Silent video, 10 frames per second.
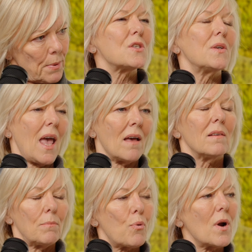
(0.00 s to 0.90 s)
So yeah,
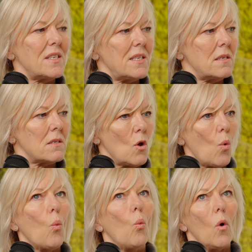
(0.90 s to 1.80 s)
prices
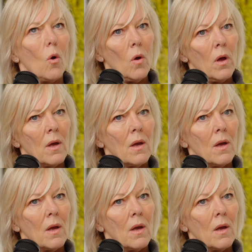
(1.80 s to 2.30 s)
were